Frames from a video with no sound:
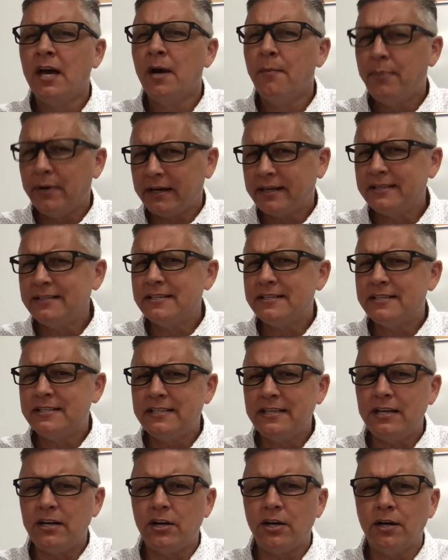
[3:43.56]
But
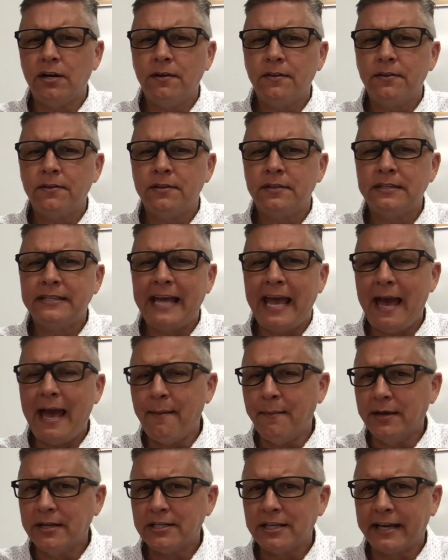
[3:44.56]
consider the
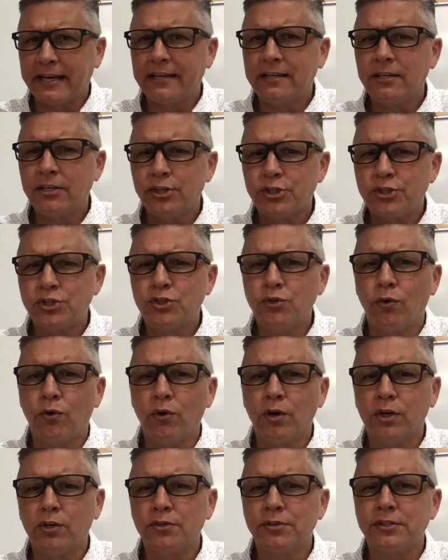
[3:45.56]
damage, like
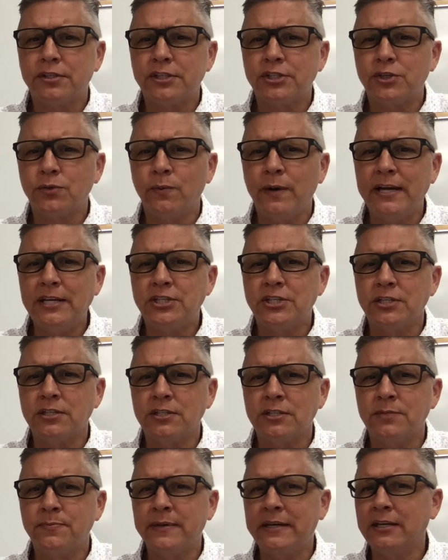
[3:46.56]
historical
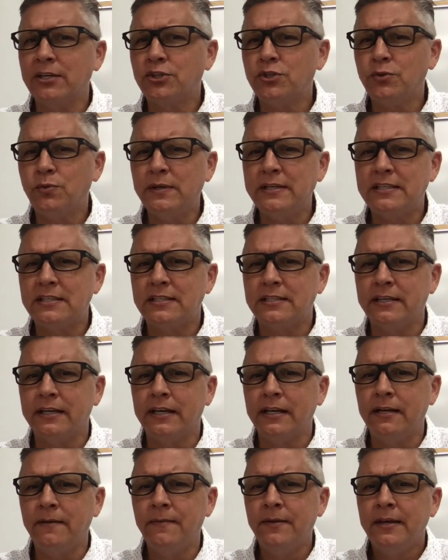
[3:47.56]
situations being
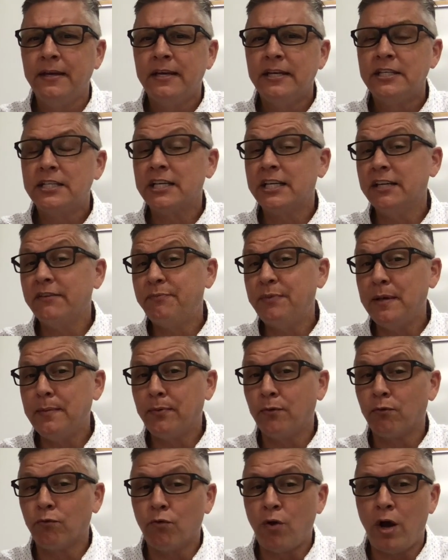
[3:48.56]
twisted to give
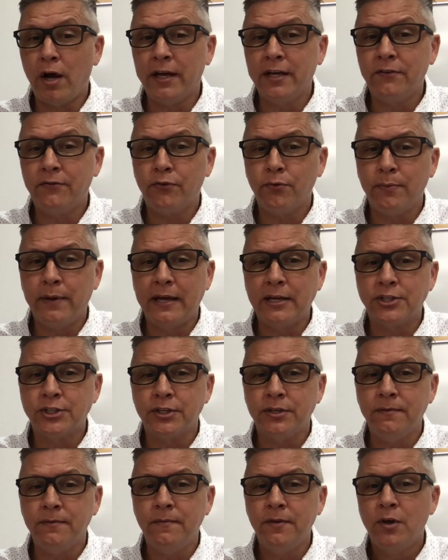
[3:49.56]
people wrong
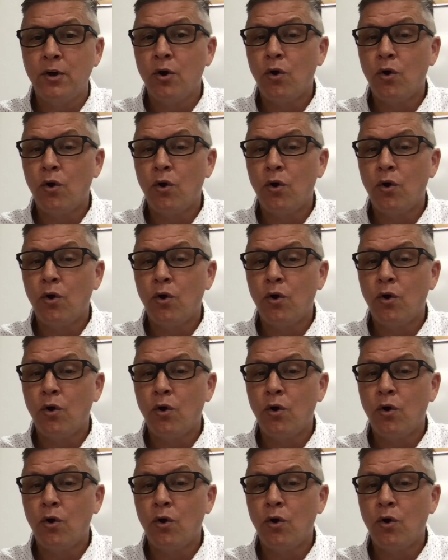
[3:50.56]
information